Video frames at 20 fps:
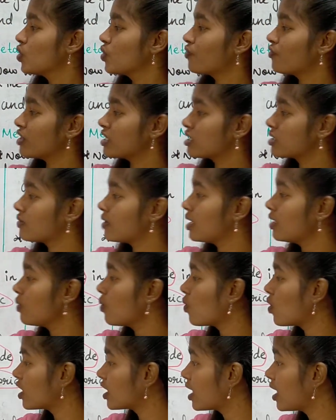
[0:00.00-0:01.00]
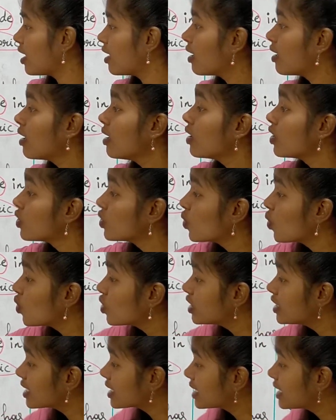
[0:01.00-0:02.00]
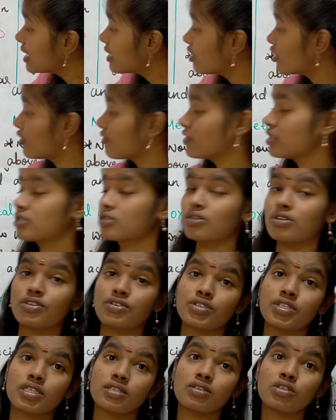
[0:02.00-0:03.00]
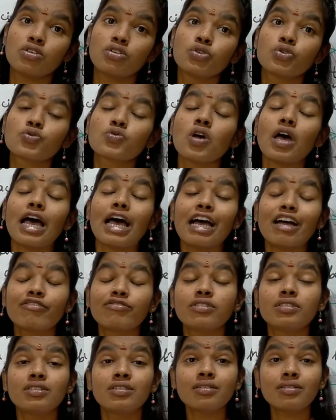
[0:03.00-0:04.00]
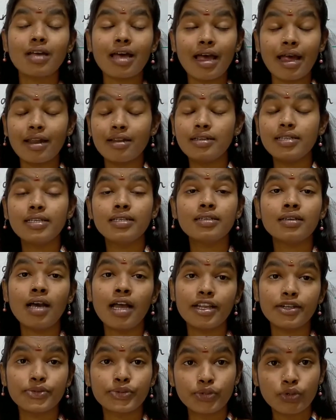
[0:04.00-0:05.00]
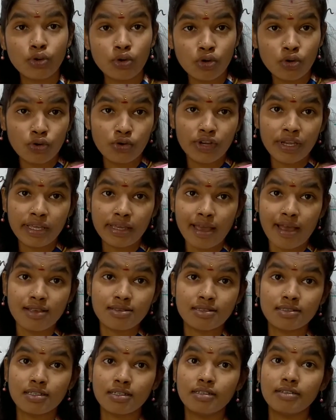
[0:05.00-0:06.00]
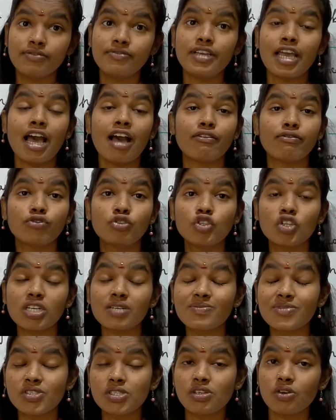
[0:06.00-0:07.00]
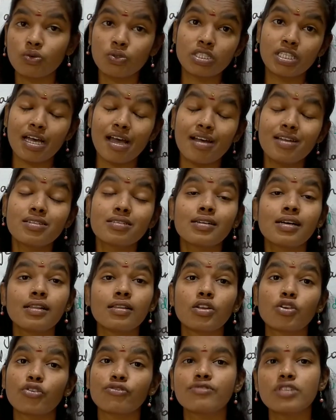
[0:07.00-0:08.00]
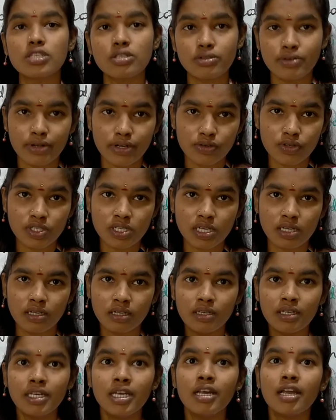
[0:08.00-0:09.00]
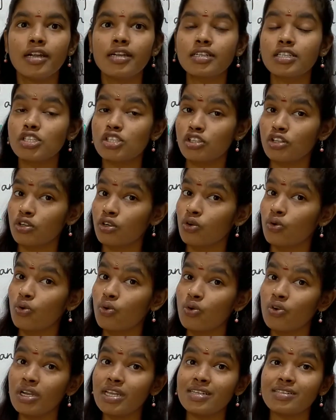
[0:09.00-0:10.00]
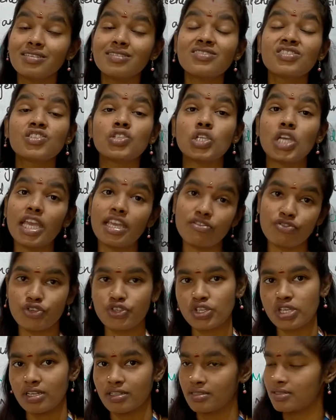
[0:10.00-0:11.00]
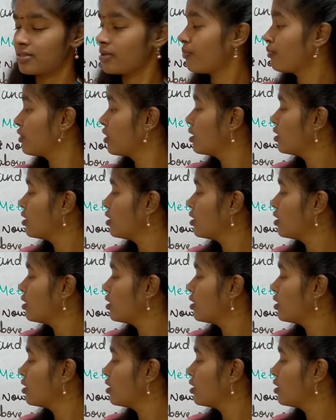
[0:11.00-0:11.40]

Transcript: First one, note the color of the solution. So after adding hydrochloric acid, we have to observe that color of the solution. It is slowly, it is changes.